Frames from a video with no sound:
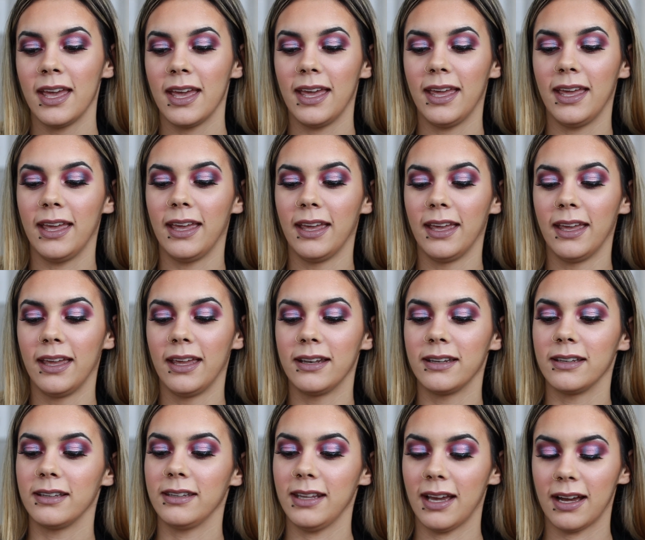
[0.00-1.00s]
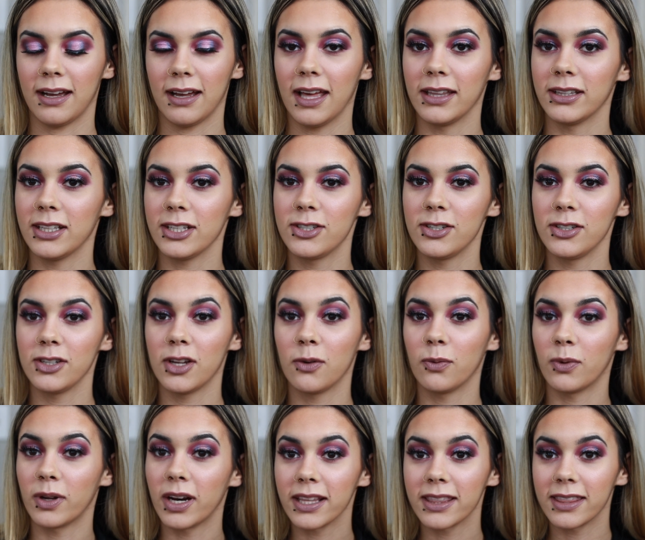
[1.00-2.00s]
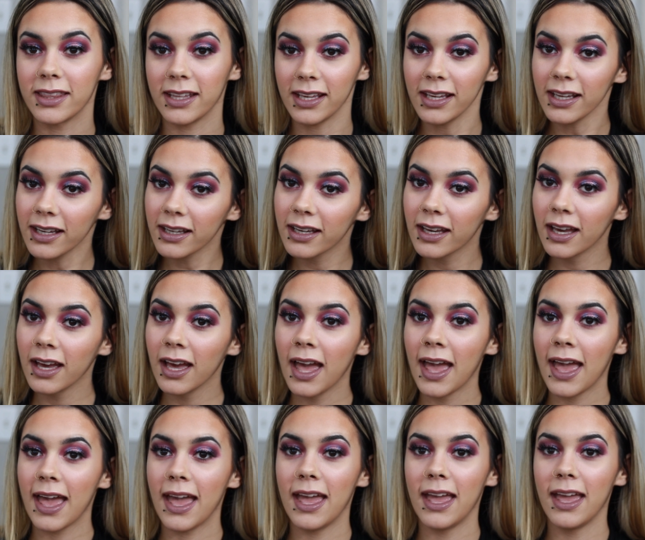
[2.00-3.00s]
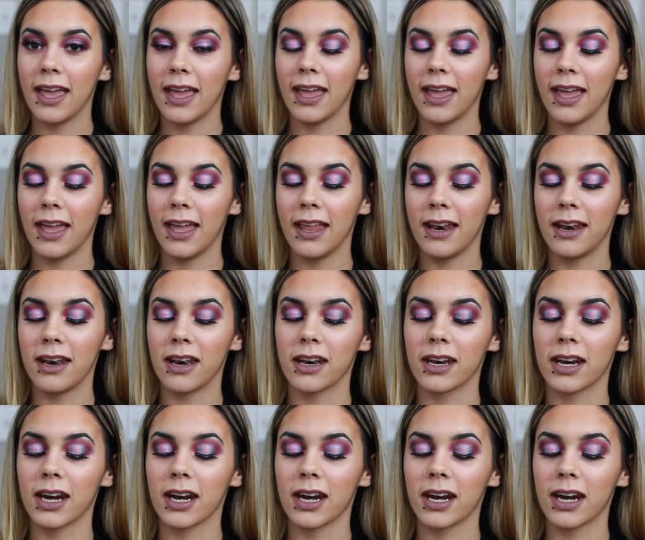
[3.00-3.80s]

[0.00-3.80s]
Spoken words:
And yeah, I let you know what I think, and